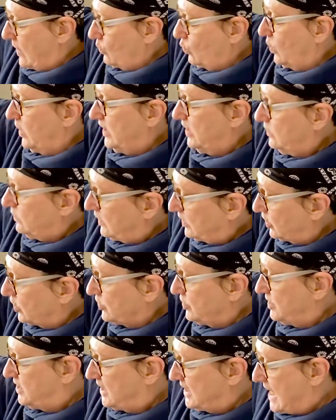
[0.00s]
what did we
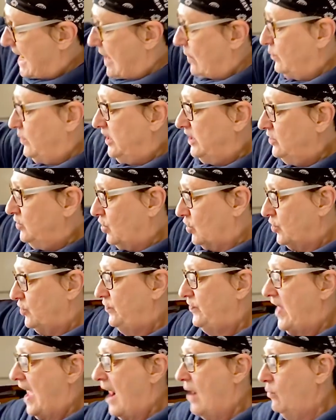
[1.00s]
learn today? We
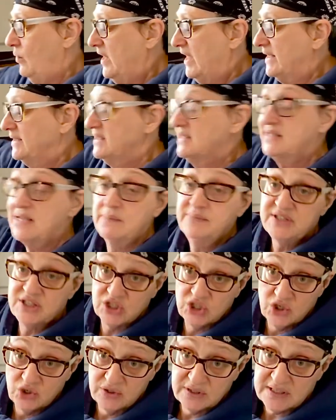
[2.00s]
learned that we can
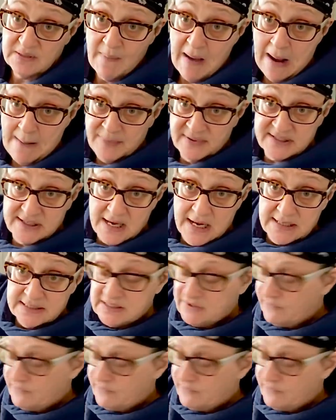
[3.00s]
substitute some applesauce